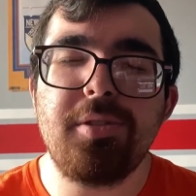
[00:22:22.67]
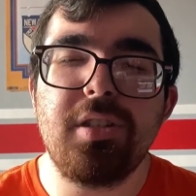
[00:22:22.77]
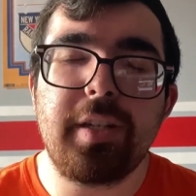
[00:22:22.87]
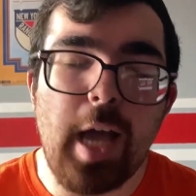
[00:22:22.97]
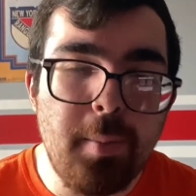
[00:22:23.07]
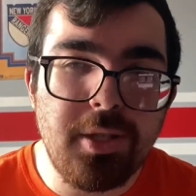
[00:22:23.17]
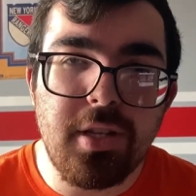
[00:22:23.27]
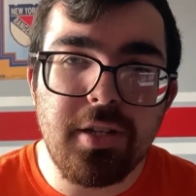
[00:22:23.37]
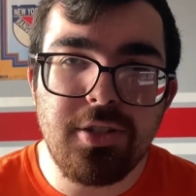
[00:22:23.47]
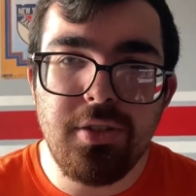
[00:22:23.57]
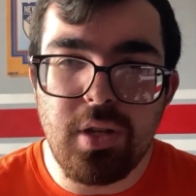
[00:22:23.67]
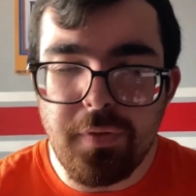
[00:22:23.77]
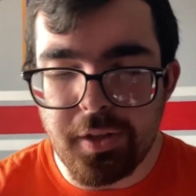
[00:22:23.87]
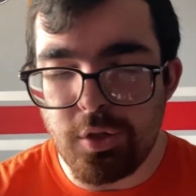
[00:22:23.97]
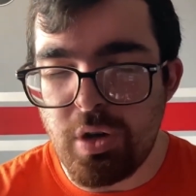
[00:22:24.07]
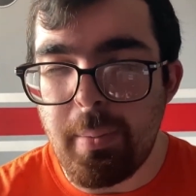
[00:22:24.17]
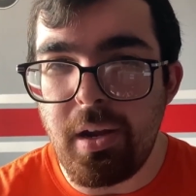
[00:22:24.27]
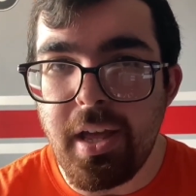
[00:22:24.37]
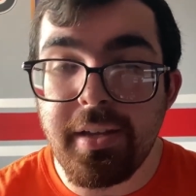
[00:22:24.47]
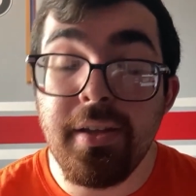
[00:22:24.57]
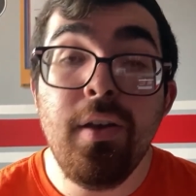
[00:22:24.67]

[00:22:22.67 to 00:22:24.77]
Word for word: in the comment section. Don't forget to drop a like.